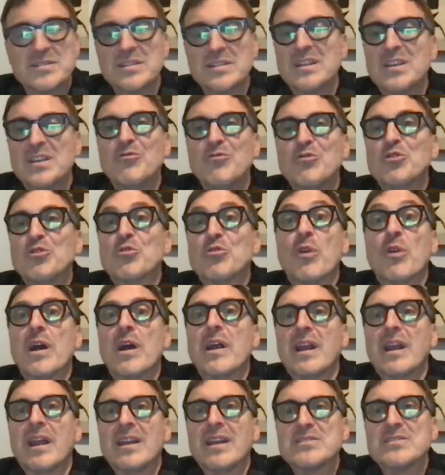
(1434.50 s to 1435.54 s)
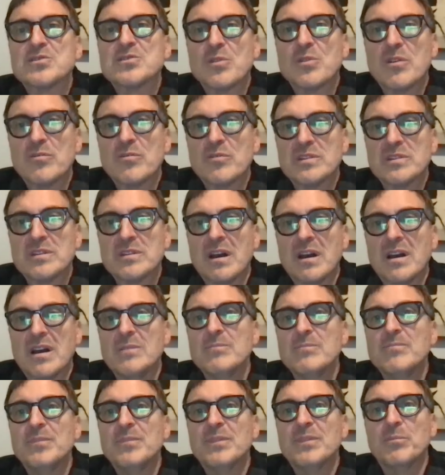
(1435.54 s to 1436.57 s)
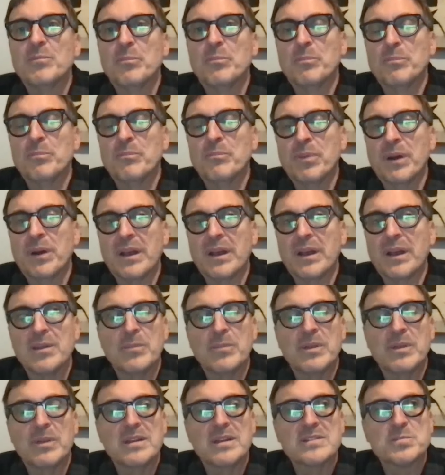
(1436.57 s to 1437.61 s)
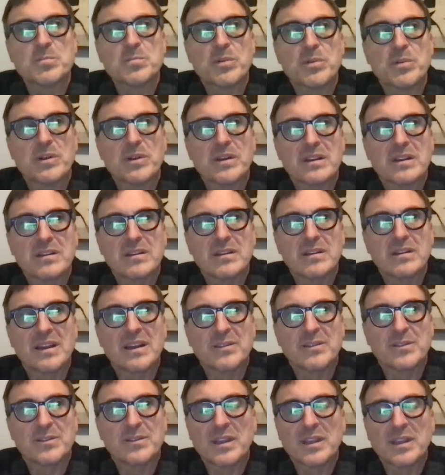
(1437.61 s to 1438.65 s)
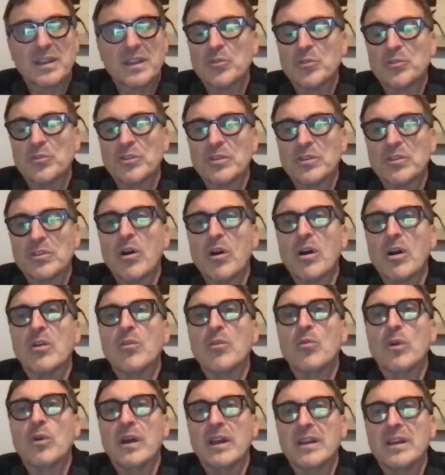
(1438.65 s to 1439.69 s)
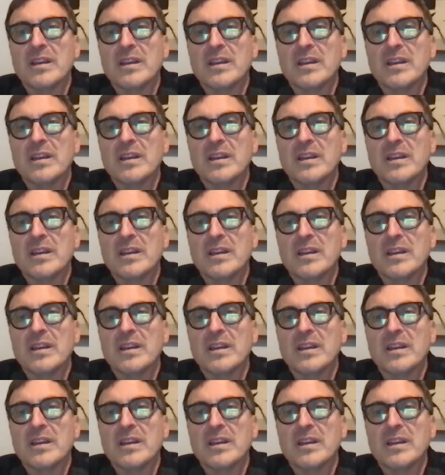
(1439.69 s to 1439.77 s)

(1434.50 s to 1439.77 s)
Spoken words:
doesn't give you the right answer every time by any means, but I think it goes a long